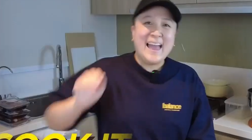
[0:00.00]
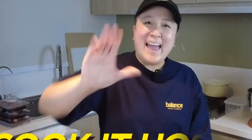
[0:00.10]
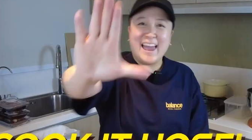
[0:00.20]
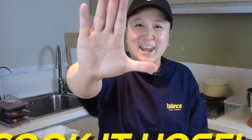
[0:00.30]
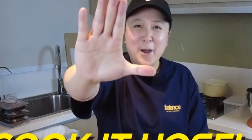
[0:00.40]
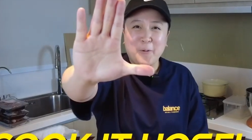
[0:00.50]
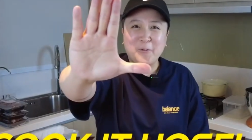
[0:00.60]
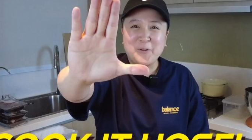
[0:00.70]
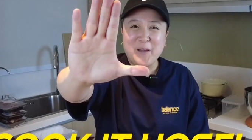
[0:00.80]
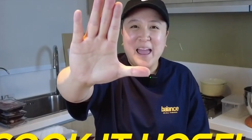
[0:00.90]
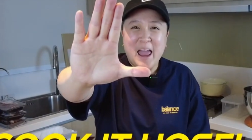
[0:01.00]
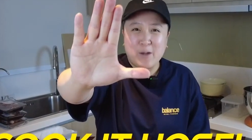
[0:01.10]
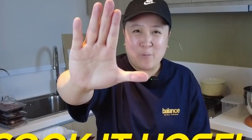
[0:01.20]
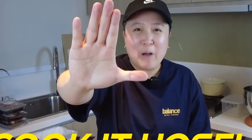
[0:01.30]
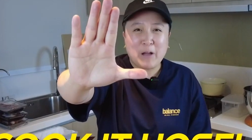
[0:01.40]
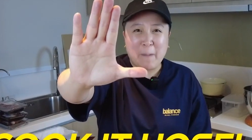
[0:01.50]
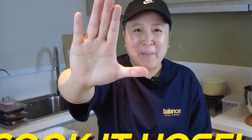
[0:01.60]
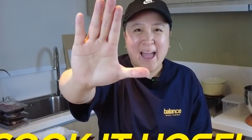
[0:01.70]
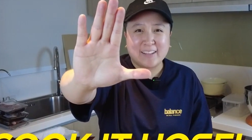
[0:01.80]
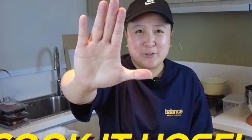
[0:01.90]
Hello and welcome
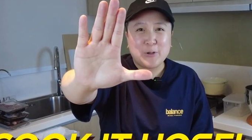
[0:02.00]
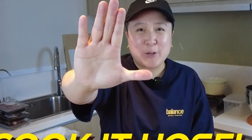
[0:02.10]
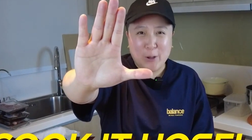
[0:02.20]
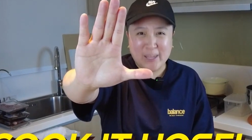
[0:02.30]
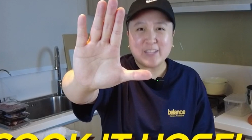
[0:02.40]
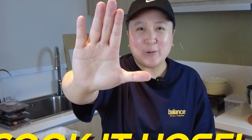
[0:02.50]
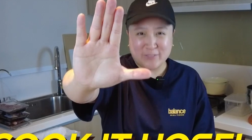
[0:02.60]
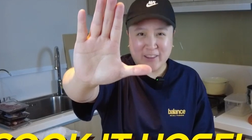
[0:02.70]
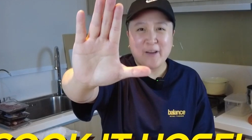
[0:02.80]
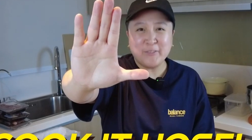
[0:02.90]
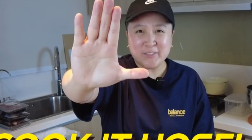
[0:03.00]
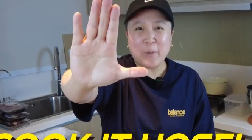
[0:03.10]
back to Cook It Yourselves,